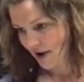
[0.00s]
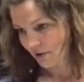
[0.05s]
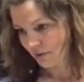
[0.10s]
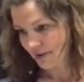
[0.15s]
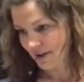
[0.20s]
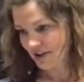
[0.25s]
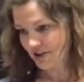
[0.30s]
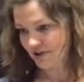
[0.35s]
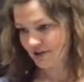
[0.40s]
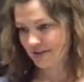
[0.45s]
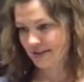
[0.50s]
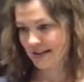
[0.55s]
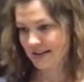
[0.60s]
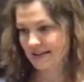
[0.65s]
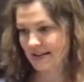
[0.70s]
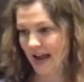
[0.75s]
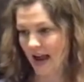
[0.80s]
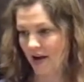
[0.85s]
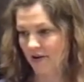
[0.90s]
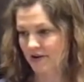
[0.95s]
Richard
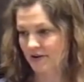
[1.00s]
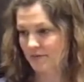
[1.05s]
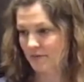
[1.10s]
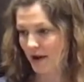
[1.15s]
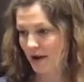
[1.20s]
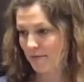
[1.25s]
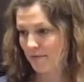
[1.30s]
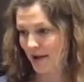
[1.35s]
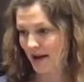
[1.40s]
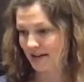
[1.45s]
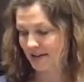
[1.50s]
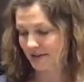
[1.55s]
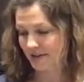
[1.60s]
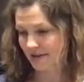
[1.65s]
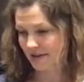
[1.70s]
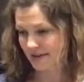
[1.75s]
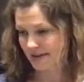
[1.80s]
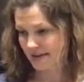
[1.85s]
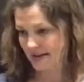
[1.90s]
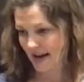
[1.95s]
says, how is my mental
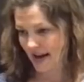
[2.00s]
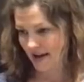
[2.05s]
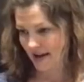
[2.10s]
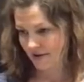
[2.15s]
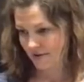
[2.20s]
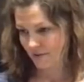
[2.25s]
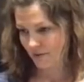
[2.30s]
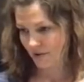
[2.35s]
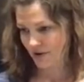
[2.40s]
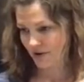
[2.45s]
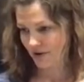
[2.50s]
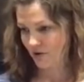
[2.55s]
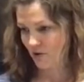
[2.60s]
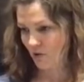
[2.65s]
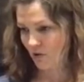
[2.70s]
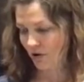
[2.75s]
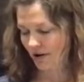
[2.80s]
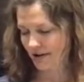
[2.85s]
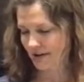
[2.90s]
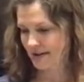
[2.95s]
state with the
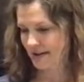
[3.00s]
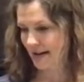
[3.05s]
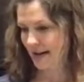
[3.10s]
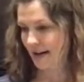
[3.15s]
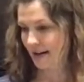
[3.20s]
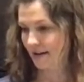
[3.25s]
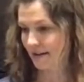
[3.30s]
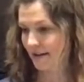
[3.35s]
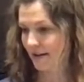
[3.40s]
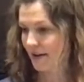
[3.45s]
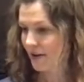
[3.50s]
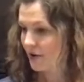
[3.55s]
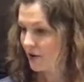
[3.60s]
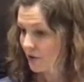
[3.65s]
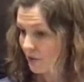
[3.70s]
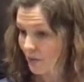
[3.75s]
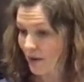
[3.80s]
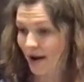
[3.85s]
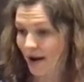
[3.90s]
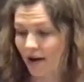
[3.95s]
quarantine?
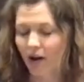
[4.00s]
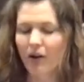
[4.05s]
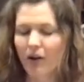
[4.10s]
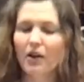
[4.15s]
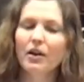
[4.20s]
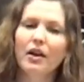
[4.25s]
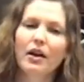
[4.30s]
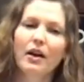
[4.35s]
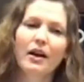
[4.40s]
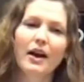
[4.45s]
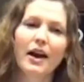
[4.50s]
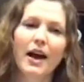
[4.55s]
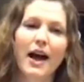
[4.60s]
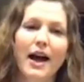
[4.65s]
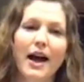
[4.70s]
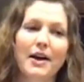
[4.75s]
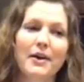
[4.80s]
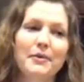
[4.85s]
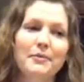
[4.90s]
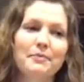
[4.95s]
Well,
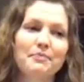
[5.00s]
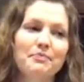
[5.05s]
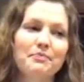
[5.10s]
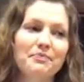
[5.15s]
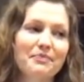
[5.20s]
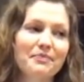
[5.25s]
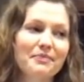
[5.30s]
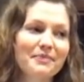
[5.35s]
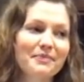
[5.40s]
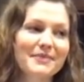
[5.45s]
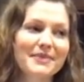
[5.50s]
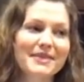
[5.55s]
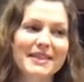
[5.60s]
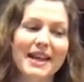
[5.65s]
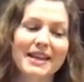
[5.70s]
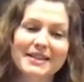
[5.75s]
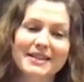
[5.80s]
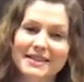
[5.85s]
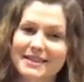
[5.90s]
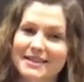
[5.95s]

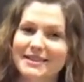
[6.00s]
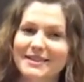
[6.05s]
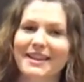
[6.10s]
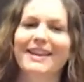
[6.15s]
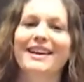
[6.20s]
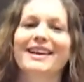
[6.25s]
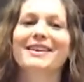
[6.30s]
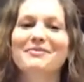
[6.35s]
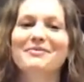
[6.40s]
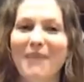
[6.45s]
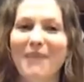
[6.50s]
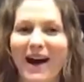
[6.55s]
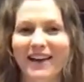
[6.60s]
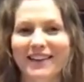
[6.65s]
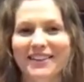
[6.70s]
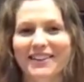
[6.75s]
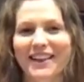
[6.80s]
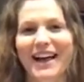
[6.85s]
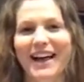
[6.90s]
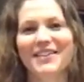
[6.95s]
since my
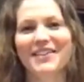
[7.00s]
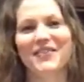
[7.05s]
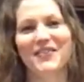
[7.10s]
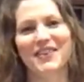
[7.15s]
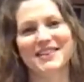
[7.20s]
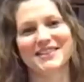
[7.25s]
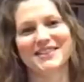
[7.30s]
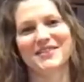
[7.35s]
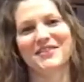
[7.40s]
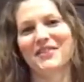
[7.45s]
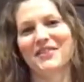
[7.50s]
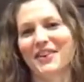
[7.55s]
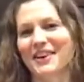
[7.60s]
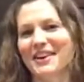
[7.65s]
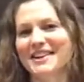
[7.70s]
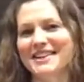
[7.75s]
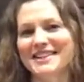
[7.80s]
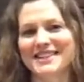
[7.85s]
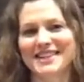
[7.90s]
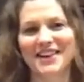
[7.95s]
life isn't
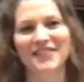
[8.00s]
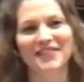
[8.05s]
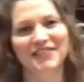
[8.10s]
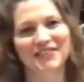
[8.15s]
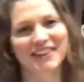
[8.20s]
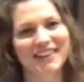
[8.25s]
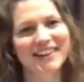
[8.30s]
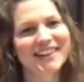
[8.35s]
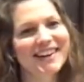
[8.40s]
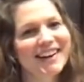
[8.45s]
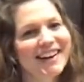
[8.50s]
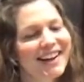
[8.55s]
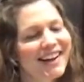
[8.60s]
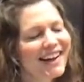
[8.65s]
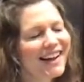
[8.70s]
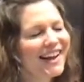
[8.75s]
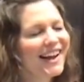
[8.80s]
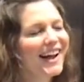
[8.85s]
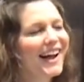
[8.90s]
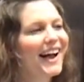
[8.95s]
very different,
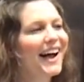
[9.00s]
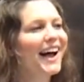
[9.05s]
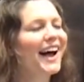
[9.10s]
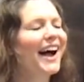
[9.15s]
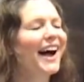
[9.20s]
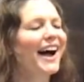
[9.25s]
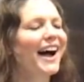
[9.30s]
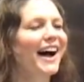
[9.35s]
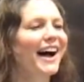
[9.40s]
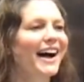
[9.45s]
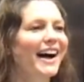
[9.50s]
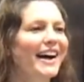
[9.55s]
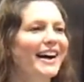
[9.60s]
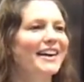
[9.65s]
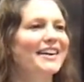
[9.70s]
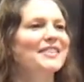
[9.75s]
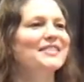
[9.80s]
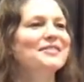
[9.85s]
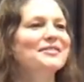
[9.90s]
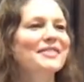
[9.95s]

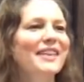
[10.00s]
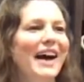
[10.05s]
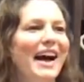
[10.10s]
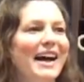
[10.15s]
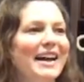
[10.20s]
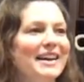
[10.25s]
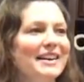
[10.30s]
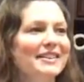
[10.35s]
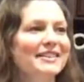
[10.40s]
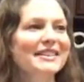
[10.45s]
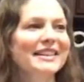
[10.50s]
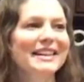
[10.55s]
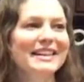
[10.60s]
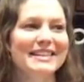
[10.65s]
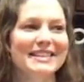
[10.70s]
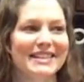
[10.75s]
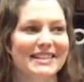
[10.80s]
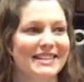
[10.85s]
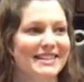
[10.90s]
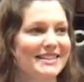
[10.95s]
I only
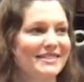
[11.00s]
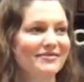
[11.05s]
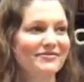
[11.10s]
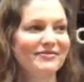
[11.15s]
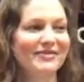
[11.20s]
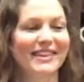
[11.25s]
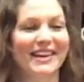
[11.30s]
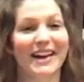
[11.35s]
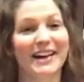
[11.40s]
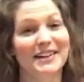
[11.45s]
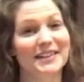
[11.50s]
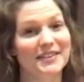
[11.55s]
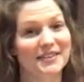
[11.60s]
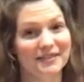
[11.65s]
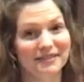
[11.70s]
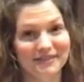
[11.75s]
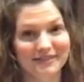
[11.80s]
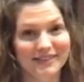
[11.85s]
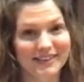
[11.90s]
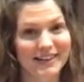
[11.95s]
just kind of
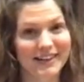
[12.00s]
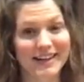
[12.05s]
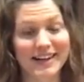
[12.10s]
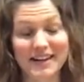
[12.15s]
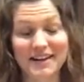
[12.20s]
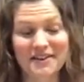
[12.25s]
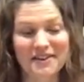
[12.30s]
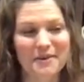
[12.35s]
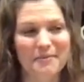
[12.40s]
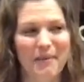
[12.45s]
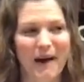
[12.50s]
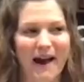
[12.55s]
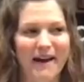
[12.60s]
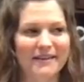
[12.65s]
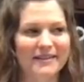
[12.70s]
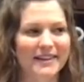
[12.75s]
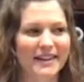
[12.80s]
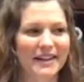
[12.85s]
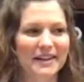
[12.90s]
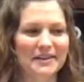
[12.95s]
hear
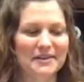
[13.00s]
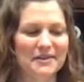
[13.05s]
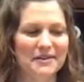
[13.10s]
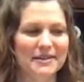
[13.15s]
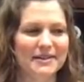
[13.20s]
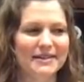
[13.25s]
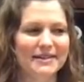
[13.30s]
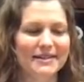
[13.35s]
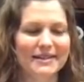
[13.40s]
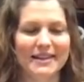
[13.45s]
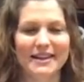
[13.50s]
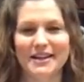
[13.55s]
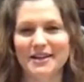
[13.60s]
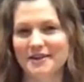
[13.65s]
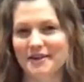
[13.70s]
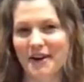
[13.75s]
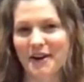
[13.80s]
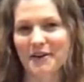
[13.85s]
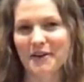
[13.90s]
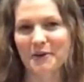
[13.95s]
about it or
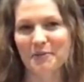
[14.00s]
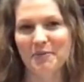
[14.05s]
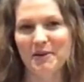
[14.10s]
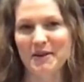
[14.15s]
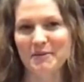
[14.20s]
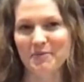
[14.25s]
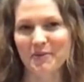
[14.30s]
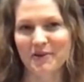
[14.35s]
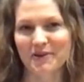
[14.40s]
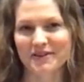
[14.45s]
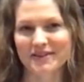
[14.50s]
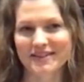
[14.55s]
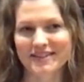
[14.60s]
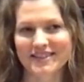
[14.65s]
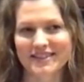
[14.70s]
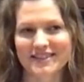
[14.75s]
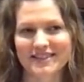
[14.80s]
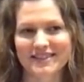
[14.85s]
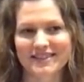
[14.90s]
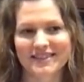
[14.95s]
hear other
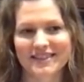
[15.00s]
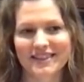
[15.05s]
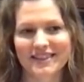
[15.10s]
people's